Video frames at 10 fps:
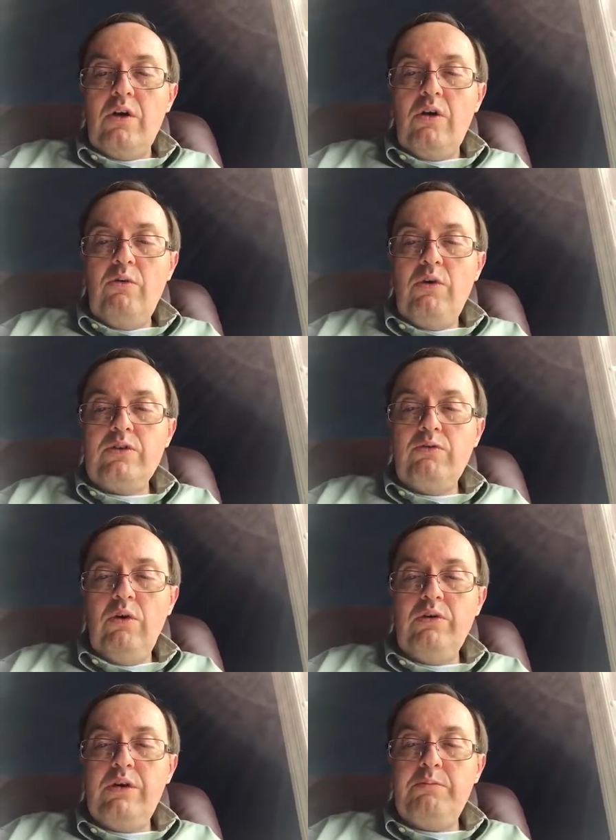who was
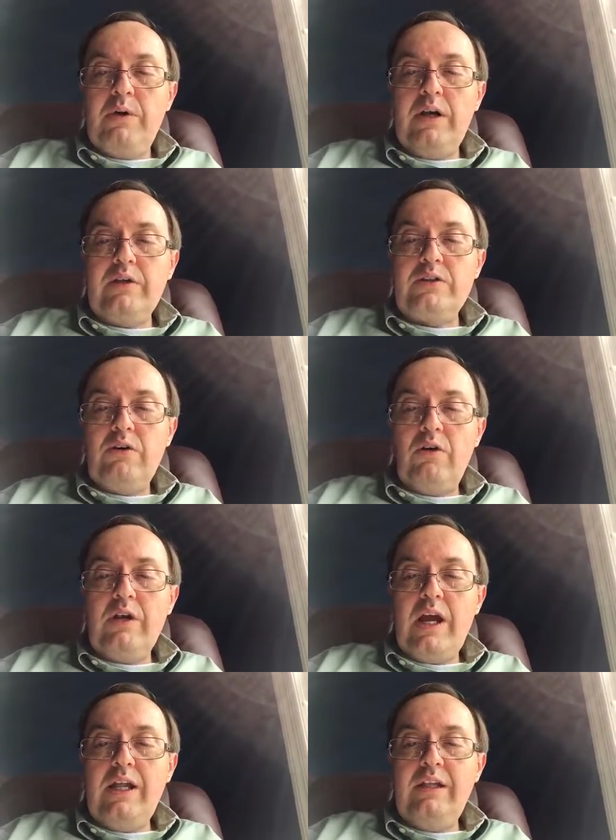wounded by the
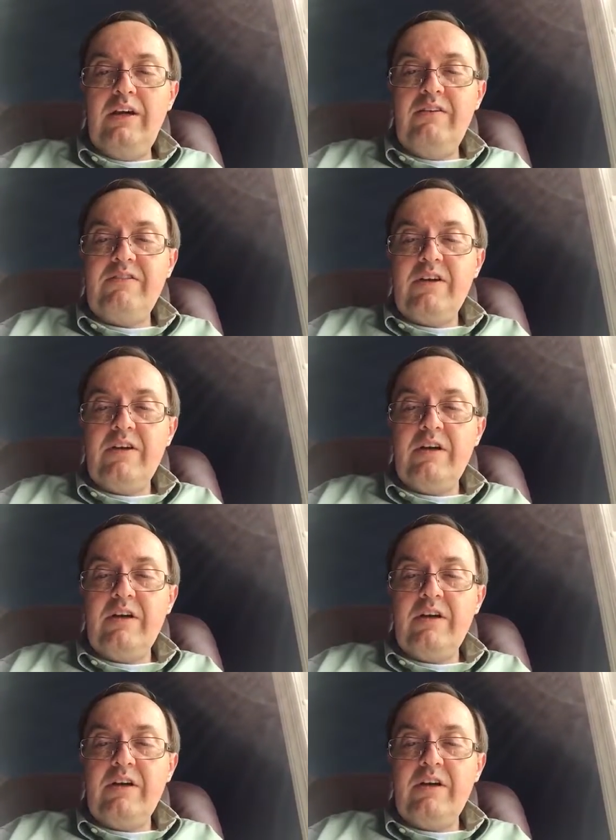sword and lived.